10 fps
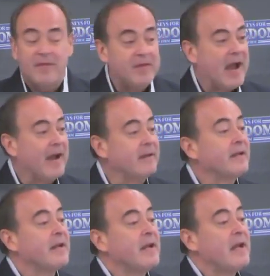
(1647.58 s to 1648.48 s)
that
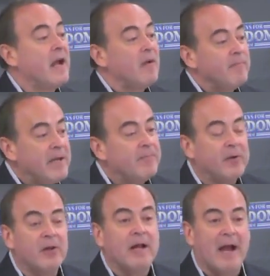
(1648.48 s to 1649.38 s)

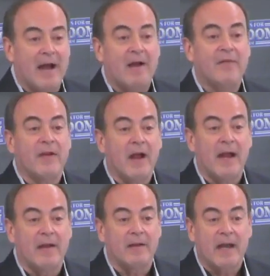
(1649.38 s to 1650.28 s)
people have
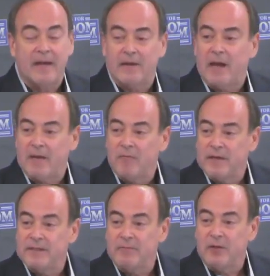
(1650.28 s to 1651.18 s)
a
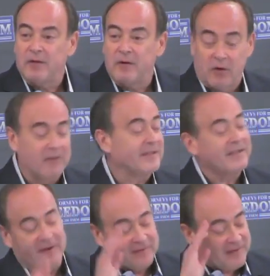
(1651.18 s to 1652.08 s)
reasonable, or
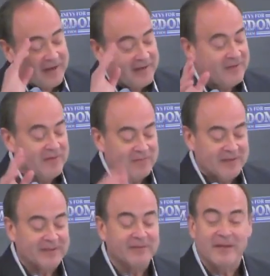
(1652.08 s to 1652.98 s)
sorry, not even
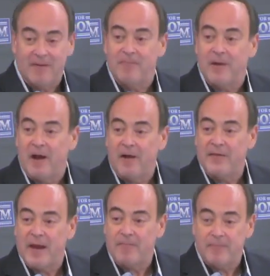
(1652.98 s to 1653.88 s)
reasonable,
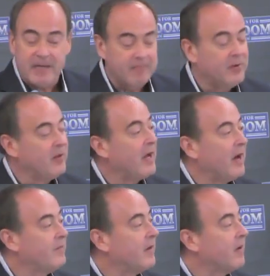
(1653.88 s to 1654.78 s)
that people
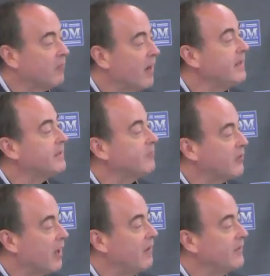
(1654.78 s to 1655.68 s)
have a right to
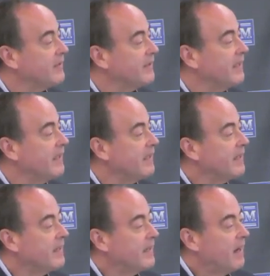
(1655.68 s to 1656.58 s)
privacy
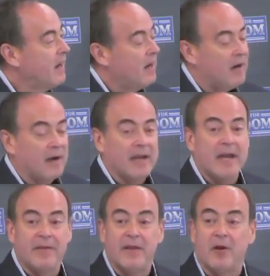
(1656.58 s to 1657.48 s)

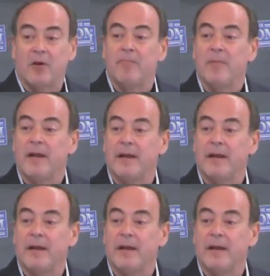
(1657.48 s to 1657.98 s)
in their